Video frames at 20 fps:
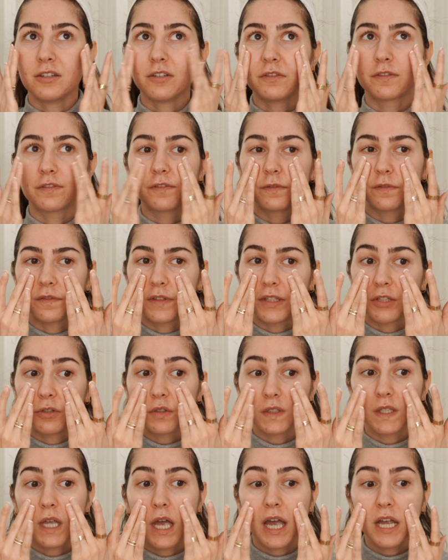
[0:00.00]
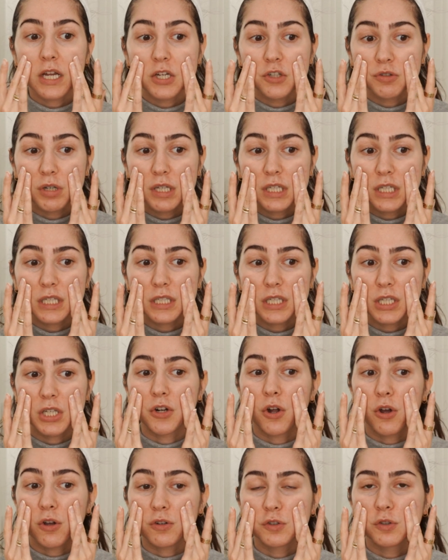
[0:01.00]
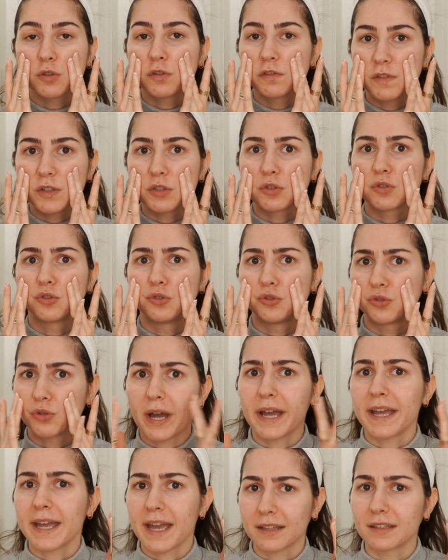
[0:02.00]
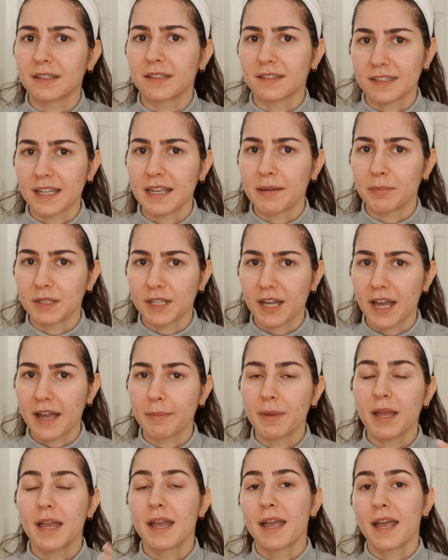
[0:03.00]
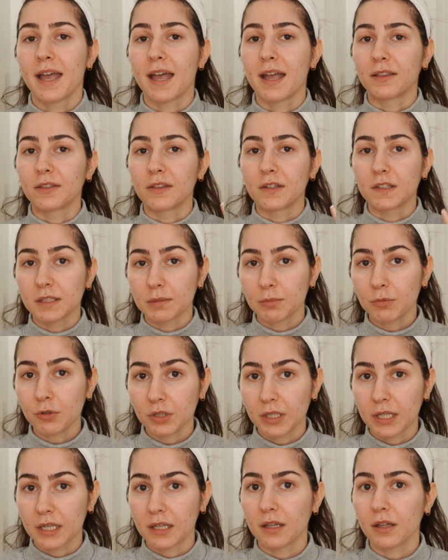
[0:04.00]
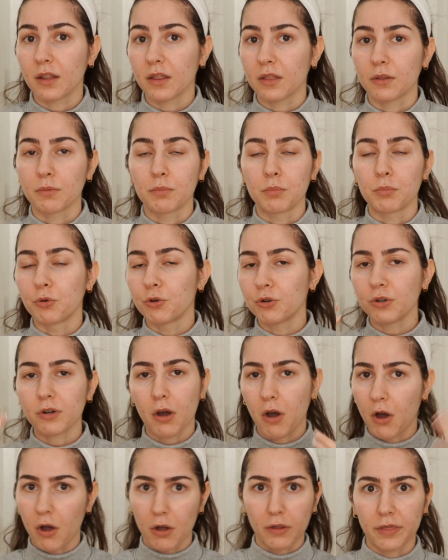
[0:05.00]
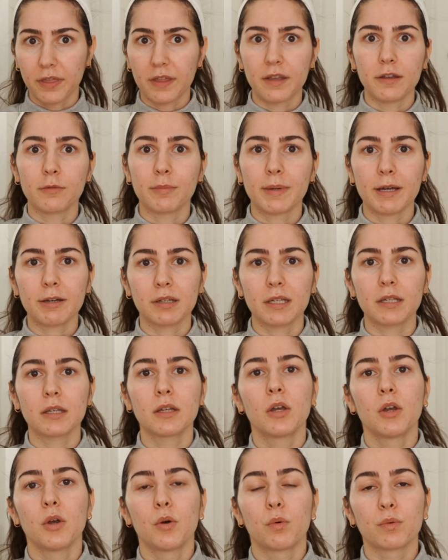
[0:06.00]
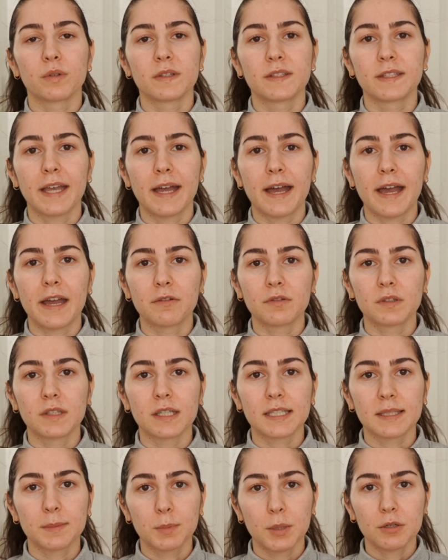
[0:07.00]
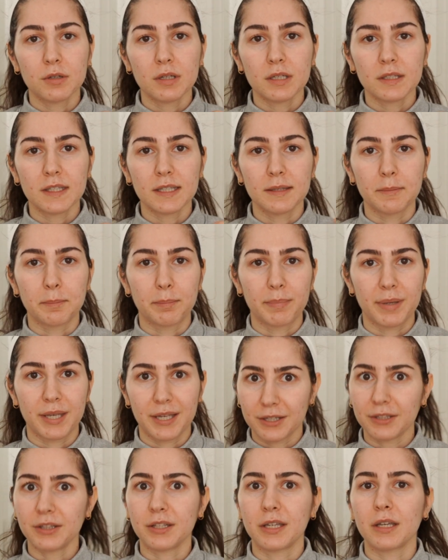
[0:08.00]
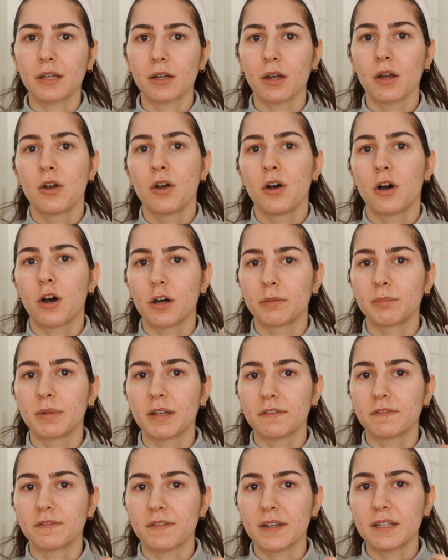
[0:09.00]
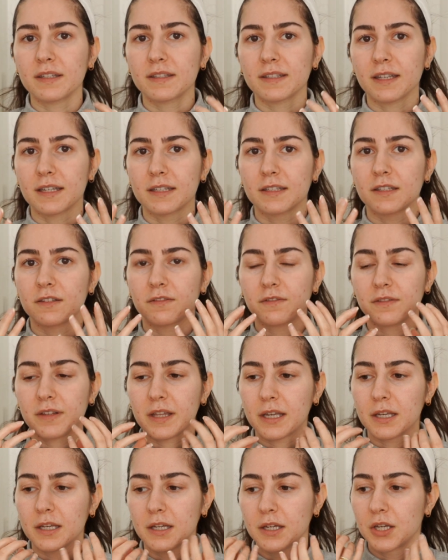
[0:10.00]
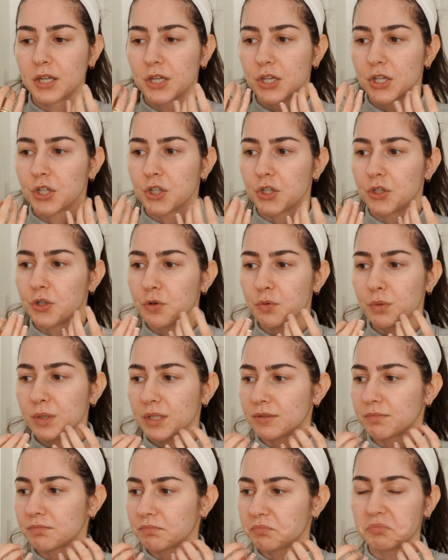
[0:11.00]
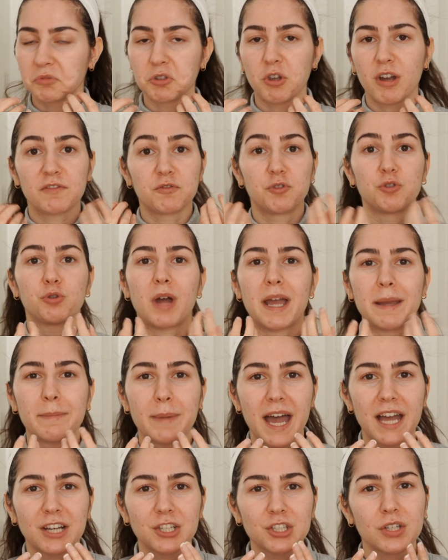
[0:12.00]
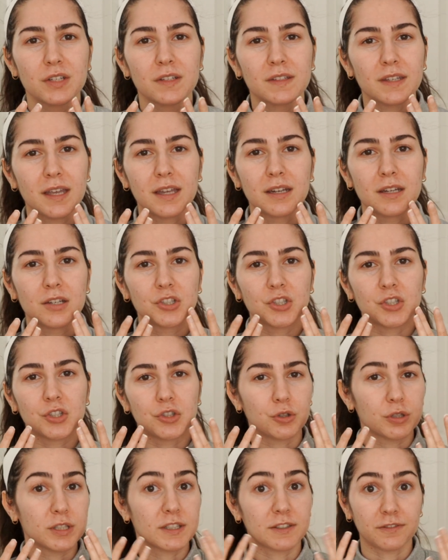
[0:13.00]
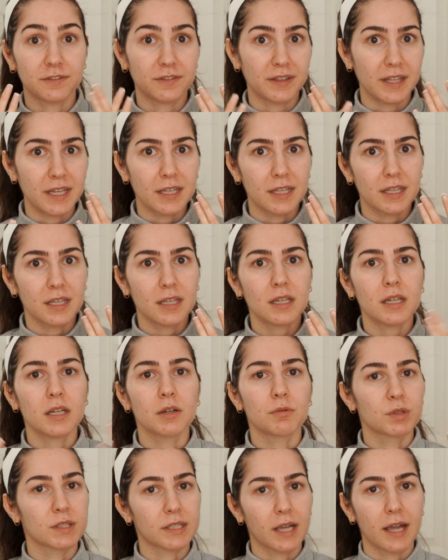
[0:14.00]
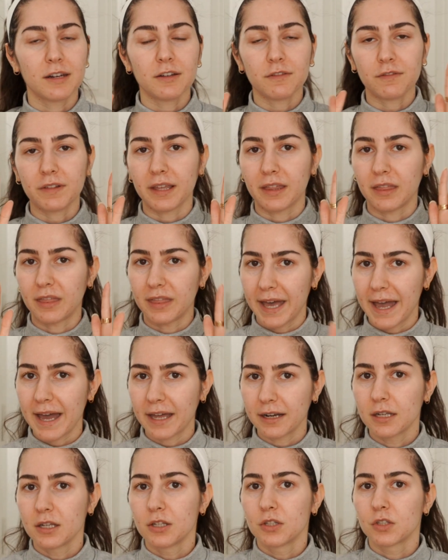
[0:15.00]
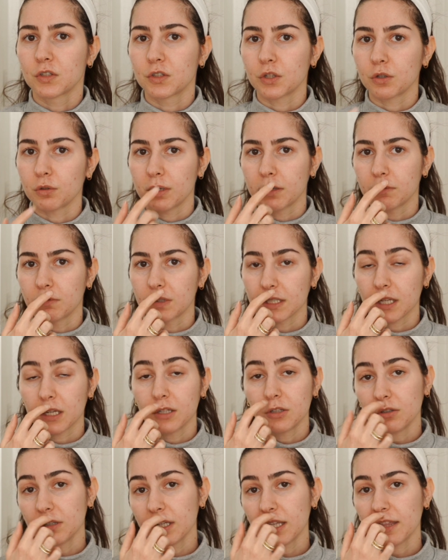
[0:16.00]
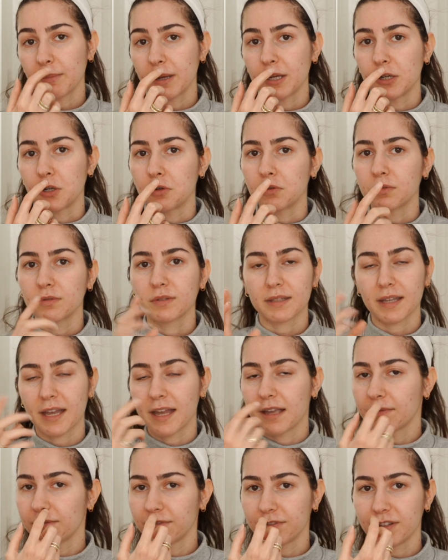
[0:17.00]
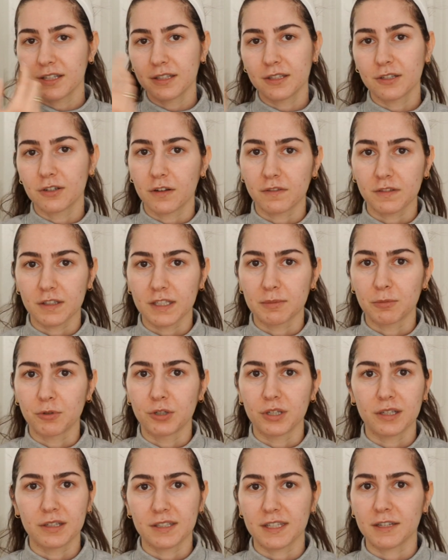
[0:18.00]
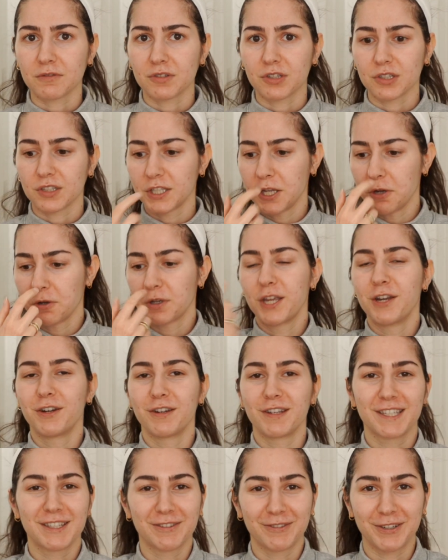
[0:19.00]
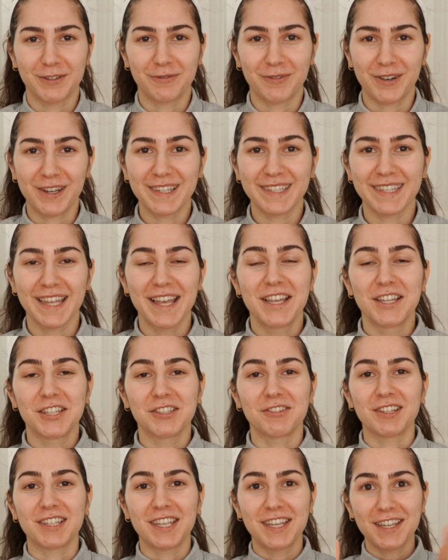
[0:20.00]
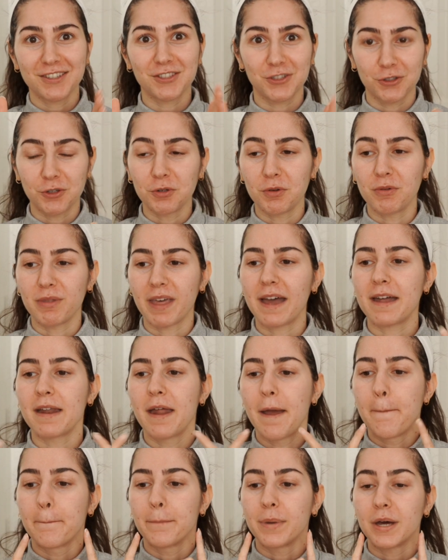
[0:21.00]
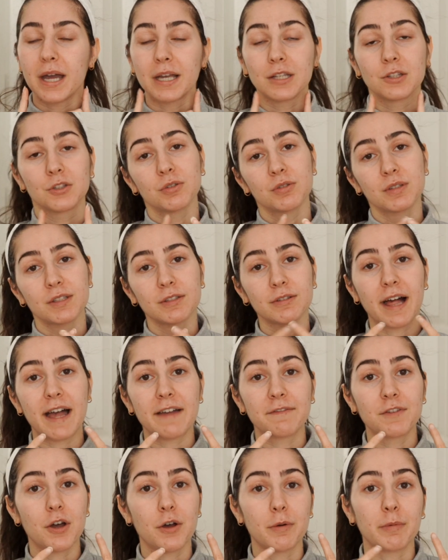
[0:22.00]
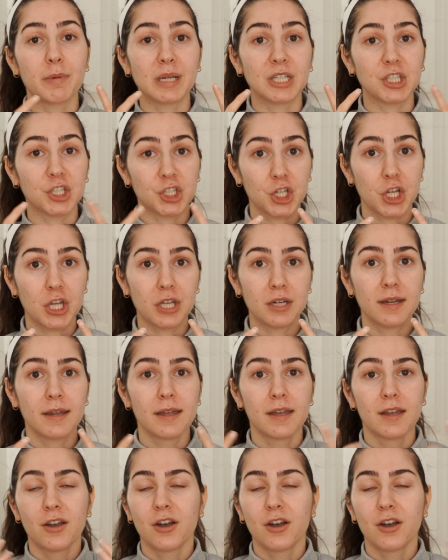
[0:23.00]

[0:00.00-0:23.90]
of feels hydrated, it also feels dry at the same time. And this morning, the more odd thing about it was that I was experiencing pilling on my face as if like, you know when you have dry patches and it just looks flaky? It was kind of like that. So it was underneath my nose. I flaked it off this morning because I was just so curious what it was. So I can't show you that, but I do still have it on my chin.